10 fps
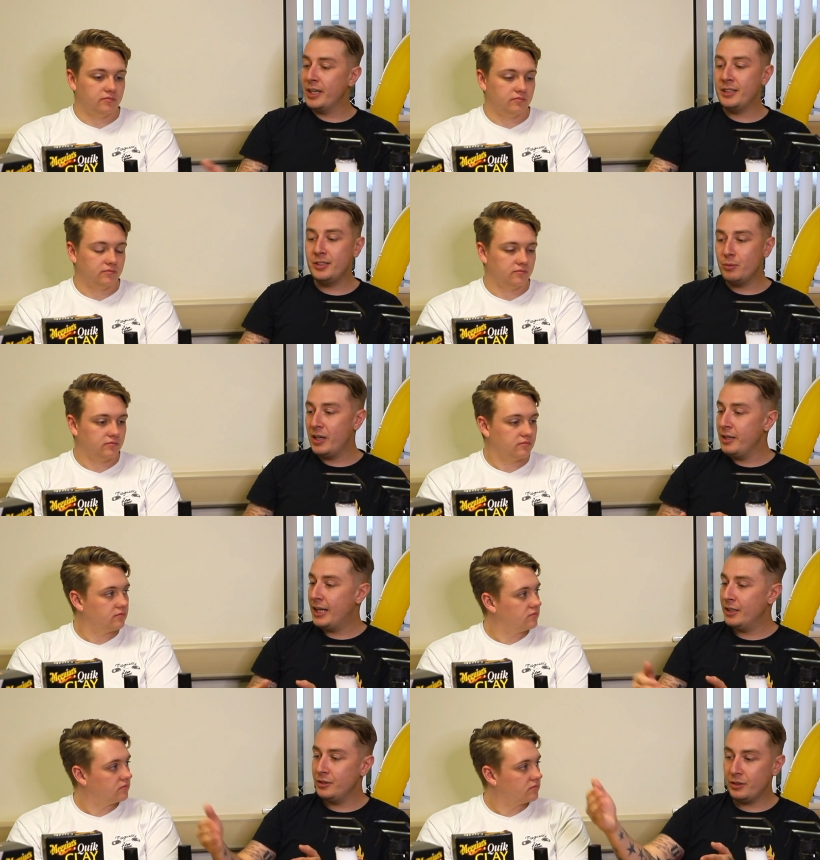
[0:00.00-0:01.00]
Speaker 1: cases where you
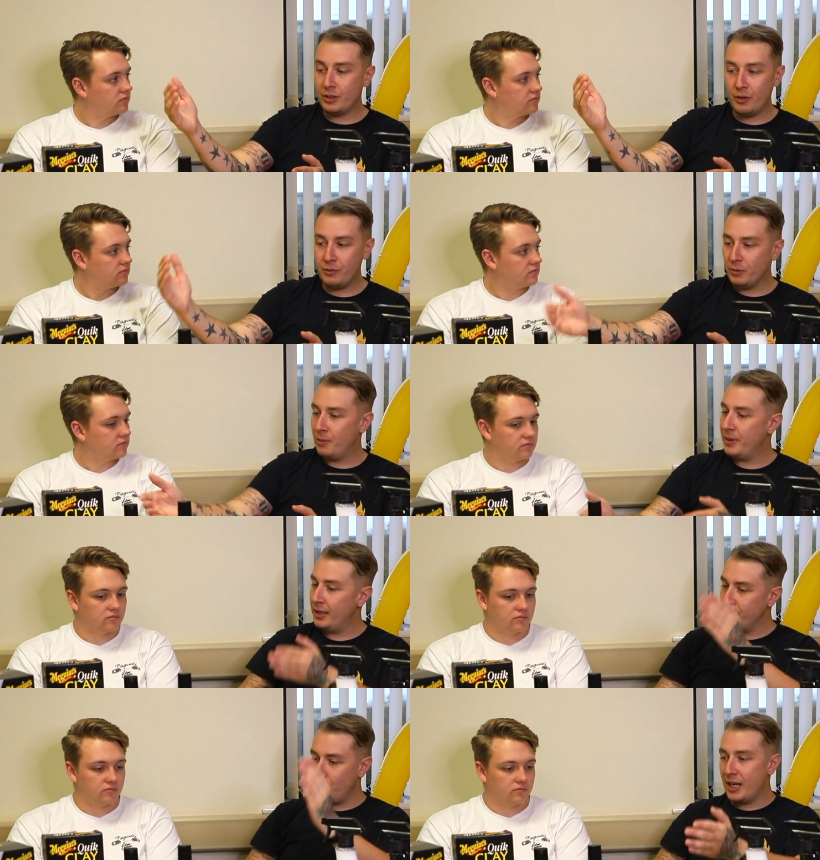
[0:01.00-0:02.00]
can just go from
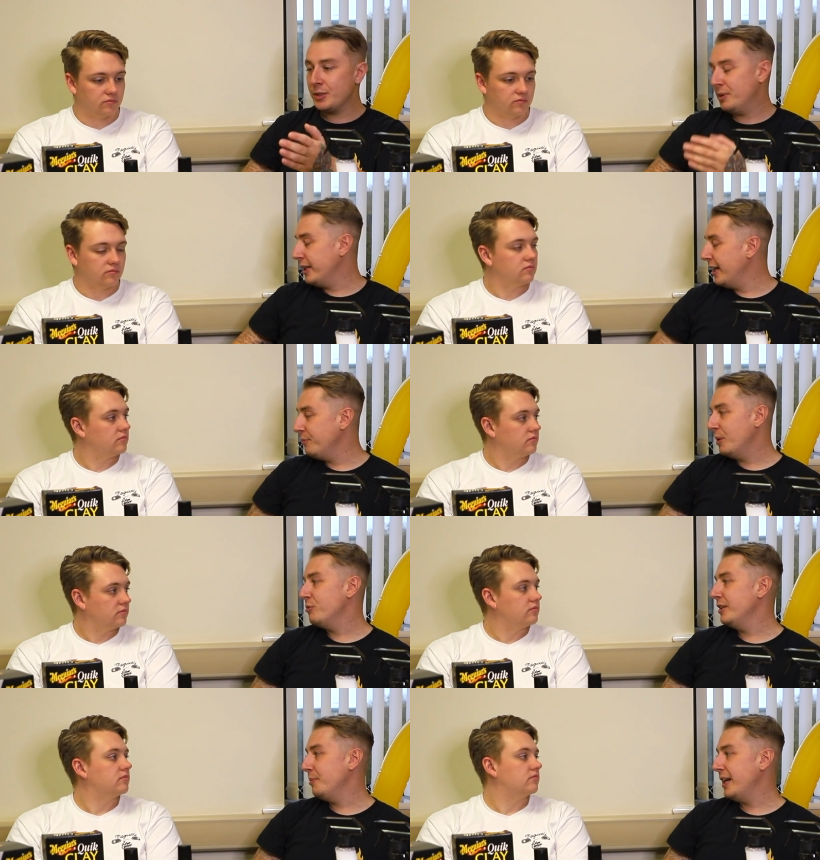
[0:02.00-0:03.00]
compound to wax, but again, when we're
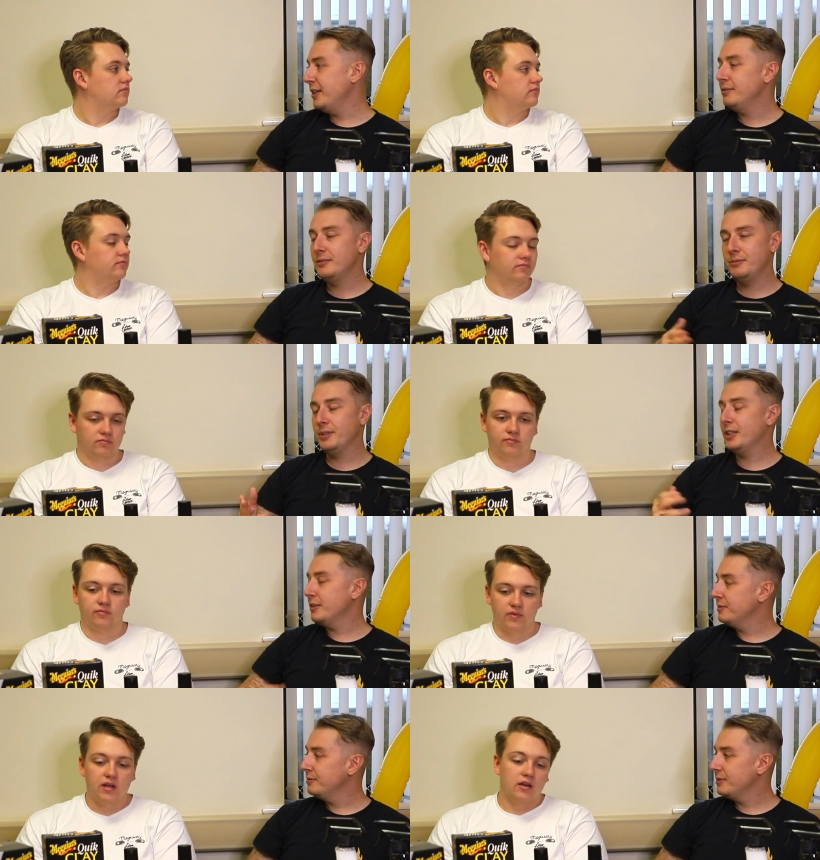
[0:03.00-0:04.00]
in the bay,
Speaker 2: we're gonna
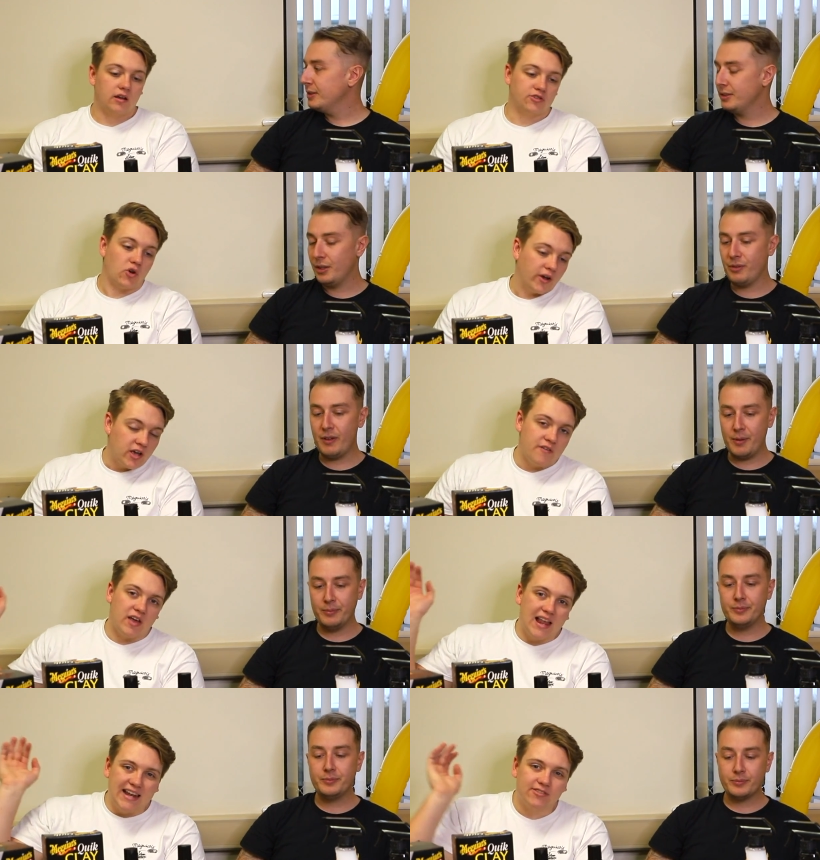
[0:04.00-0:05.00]
going to try and cover
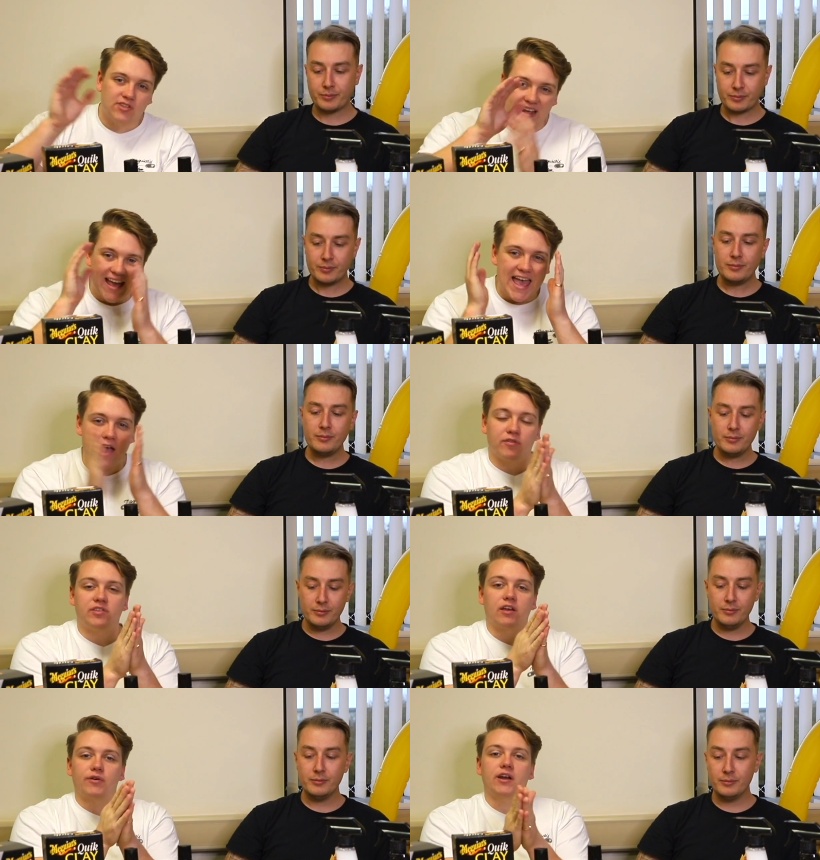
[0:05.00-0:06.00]
literally
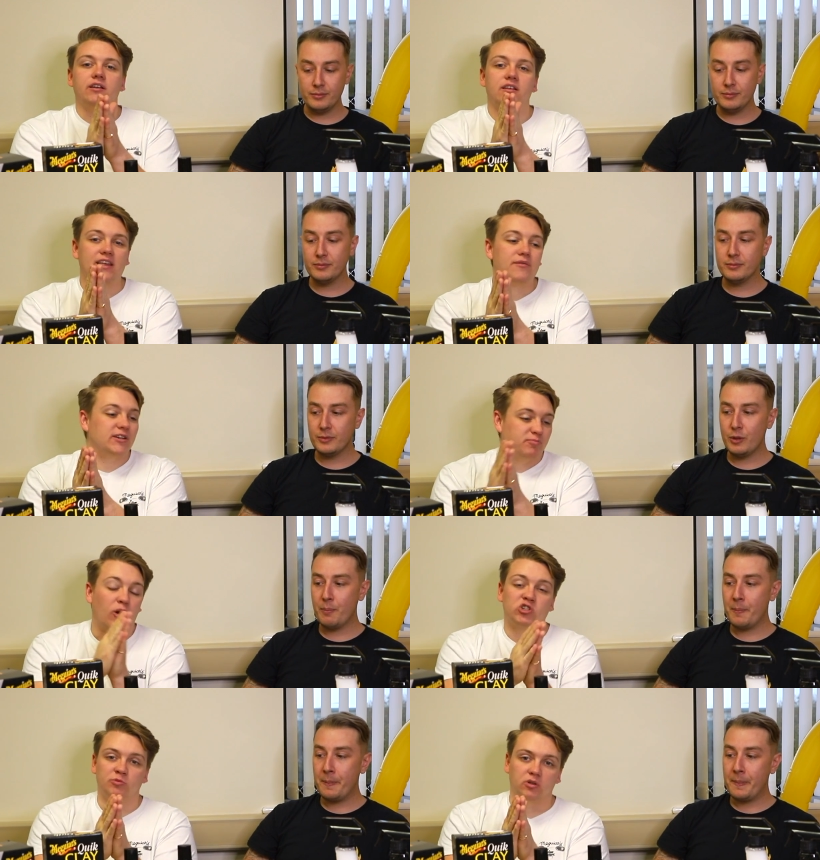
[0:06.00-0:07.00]
everything there is
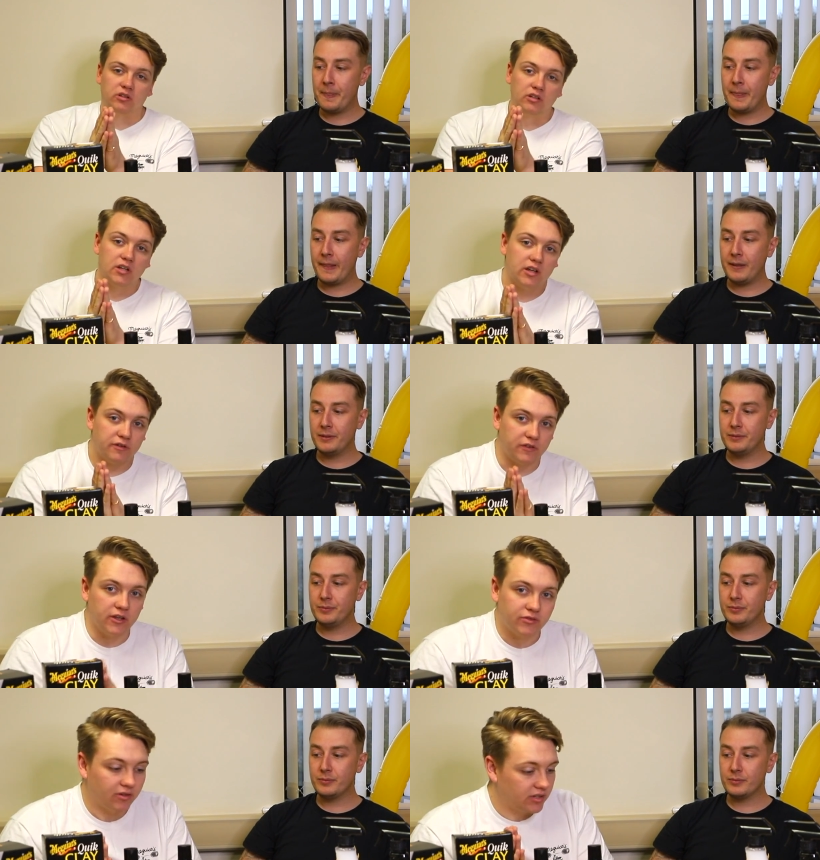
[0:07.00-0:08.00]
possible for you
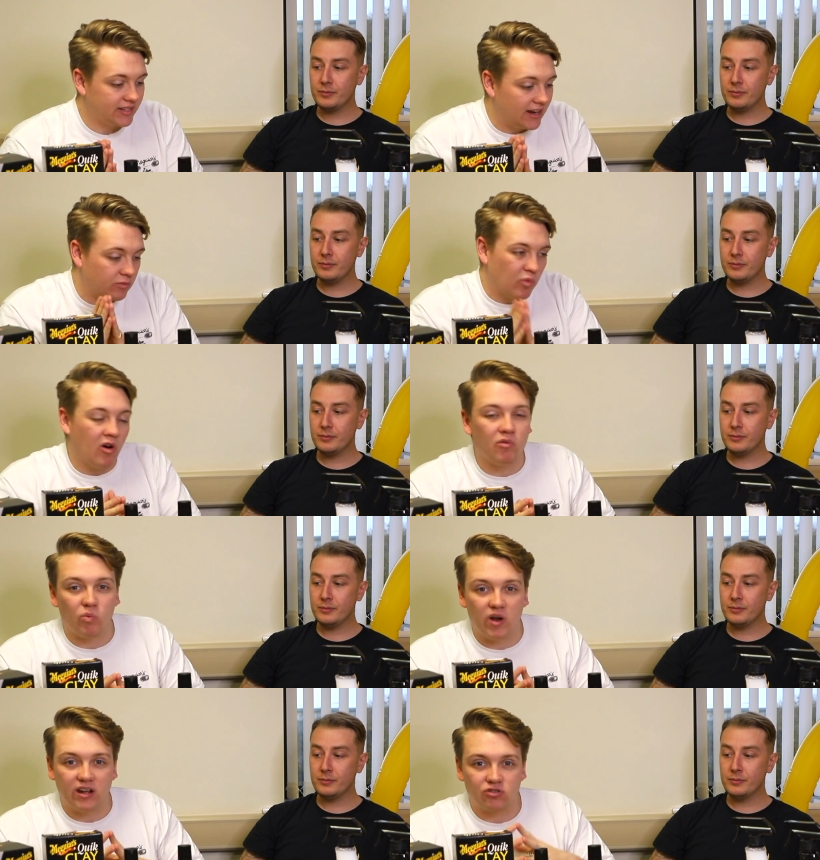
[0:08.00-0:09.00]
to understand what
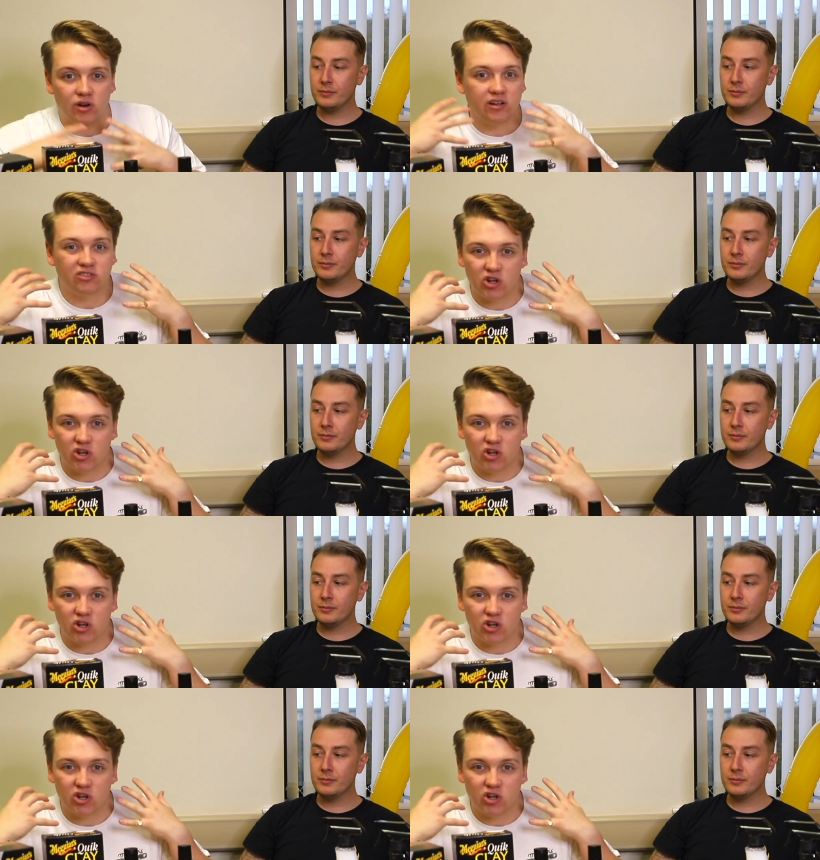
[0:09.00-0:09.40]
we're trying to